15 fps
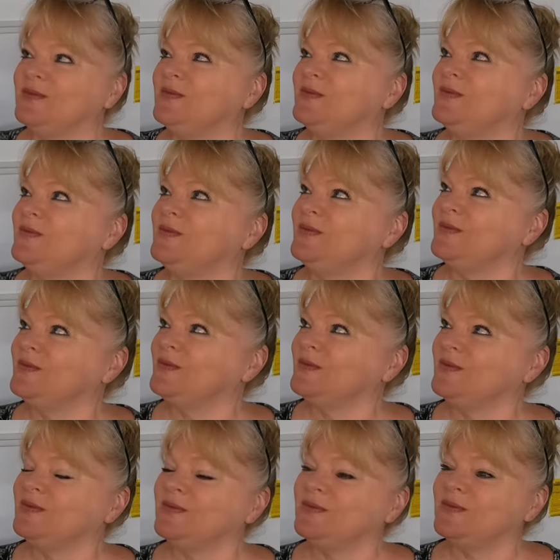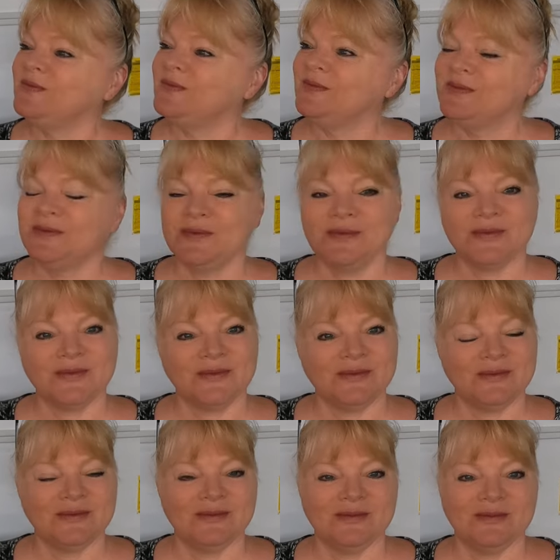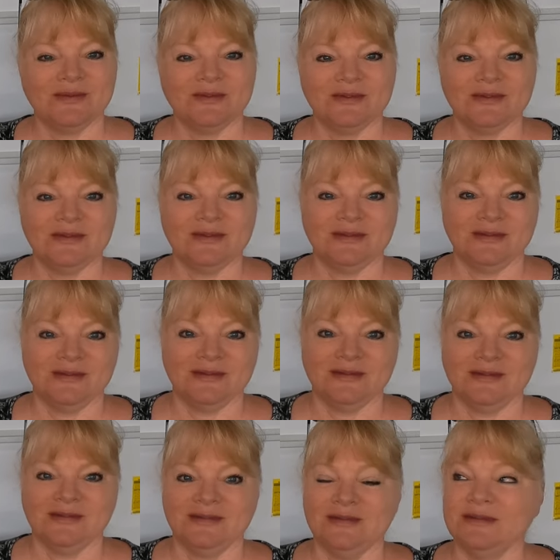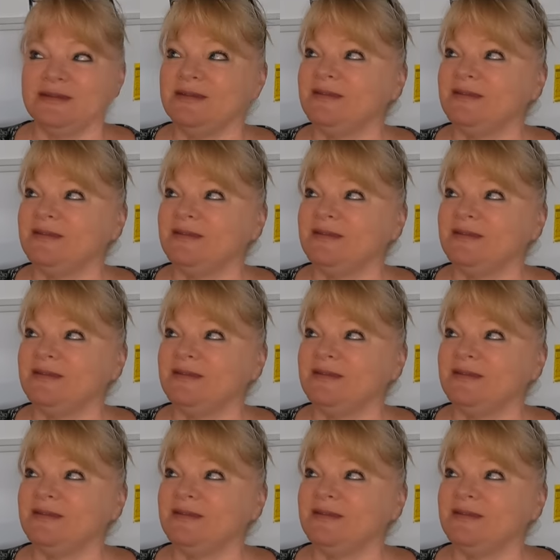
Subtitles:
[no speech]